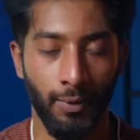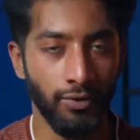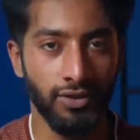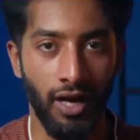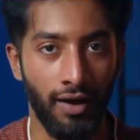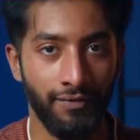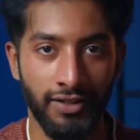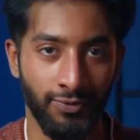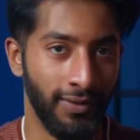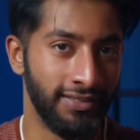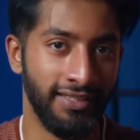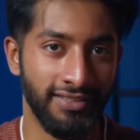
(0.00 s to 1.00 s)
The most obvious
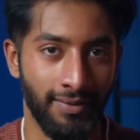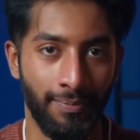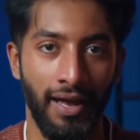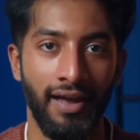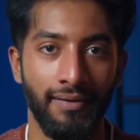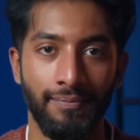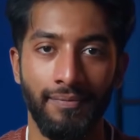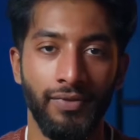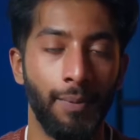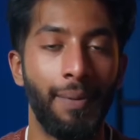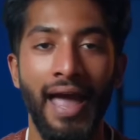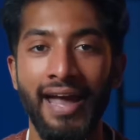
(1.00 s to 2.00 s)
reason is the pay.
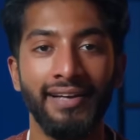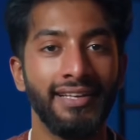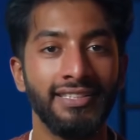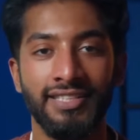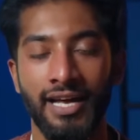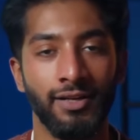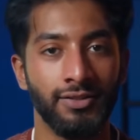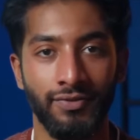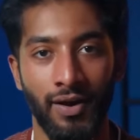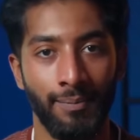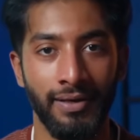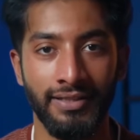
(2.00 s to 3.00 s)
The pay at these standards of
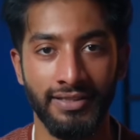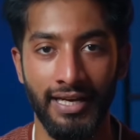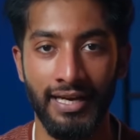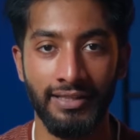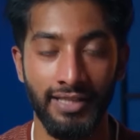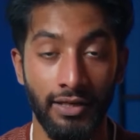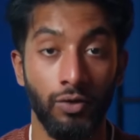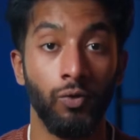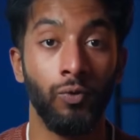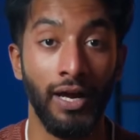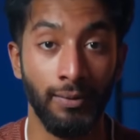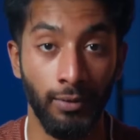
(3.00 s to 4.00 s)
companies is
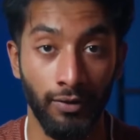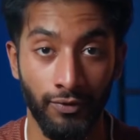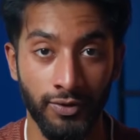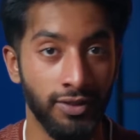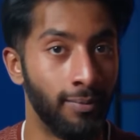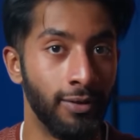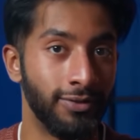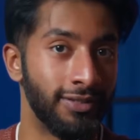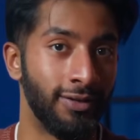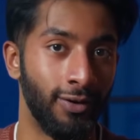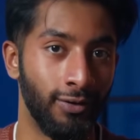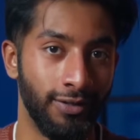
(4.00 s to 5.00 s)
incredible for someone who's
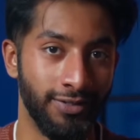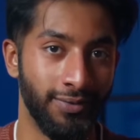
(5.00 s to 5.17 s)
in their early